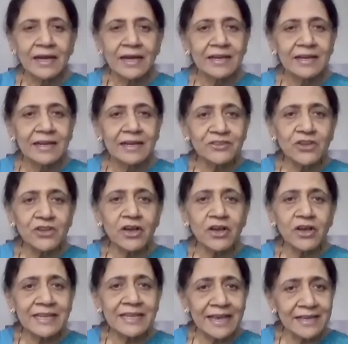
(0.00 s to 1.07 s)
It has got
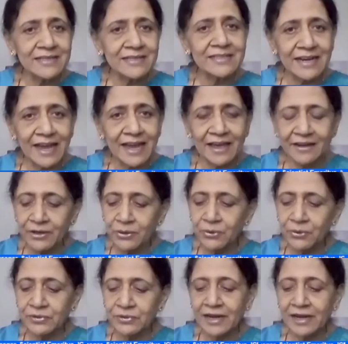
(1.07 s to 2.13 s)
case
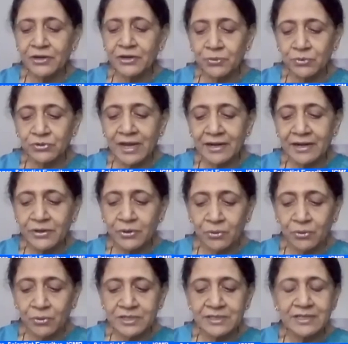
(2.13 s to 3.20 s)
scenarios and do's and
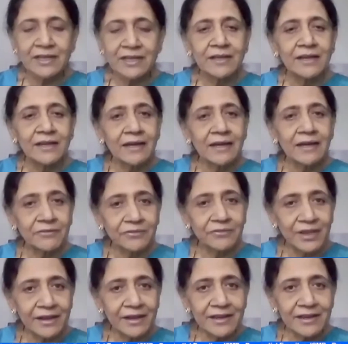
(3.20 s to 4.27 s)
don'ts,
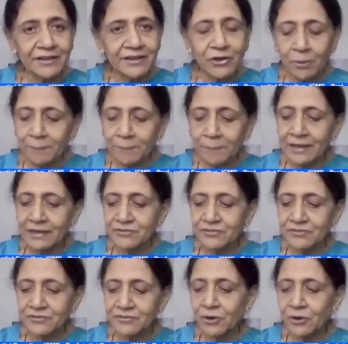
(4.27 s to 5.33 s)
varying
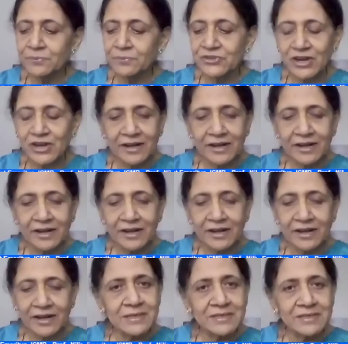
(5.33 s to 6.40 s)
topics from general
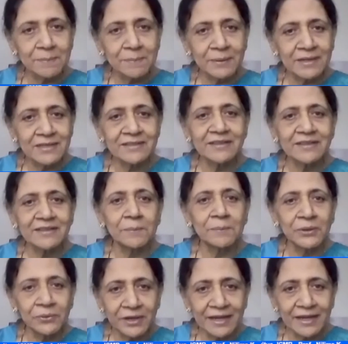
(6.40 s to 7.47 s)
principles,
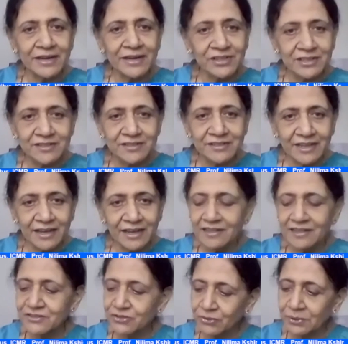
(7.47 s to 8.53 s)
communication
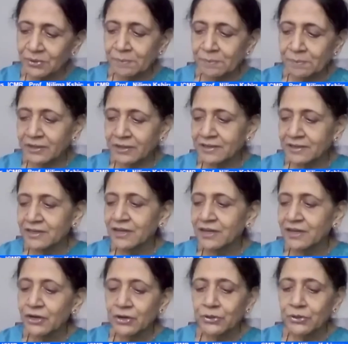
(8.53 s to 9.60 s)
skills, so important,
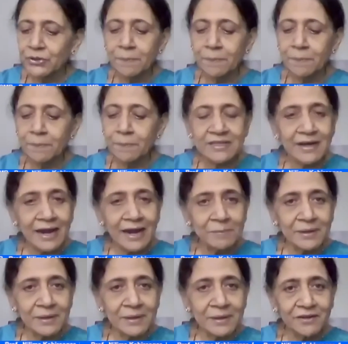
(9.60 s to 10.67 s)
to
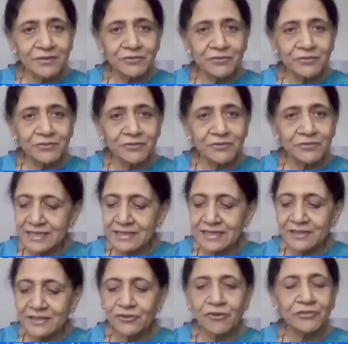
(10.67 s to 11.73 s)
prescribing for
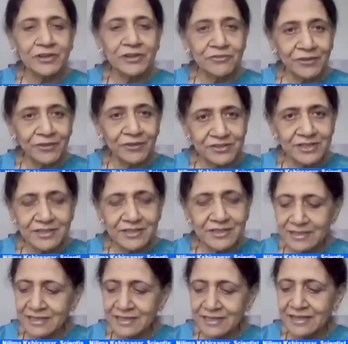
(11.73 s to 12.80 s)
diseases of infectious
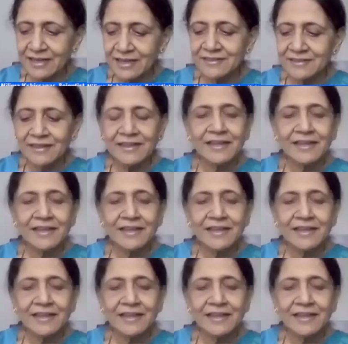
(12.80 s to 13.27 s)
diseases,